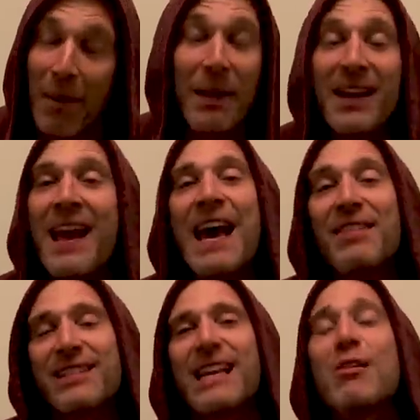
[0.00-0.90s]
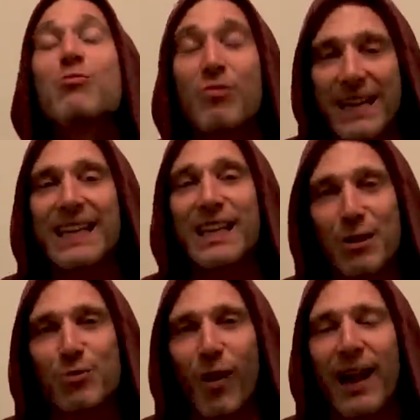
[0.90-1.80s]
I mean, that sounds
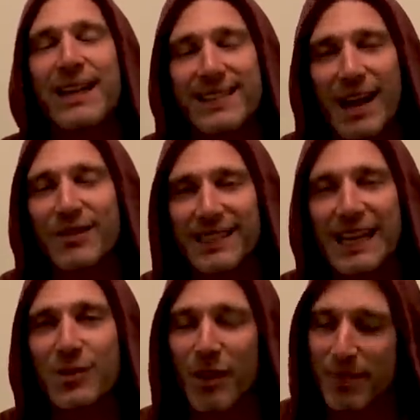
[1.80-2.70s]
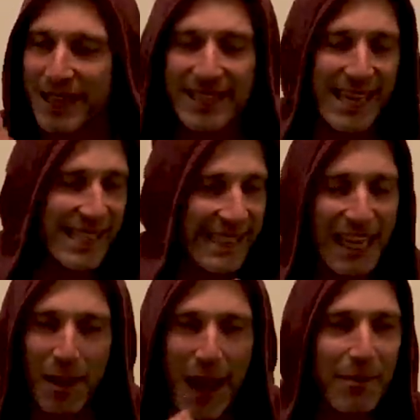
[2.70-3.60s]
ridiculous, right? And it sounds exaggerated, but these things
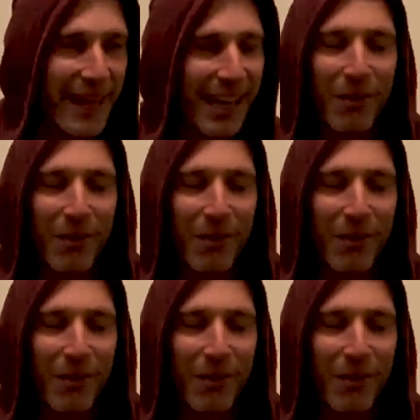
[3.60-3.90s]
keep happening.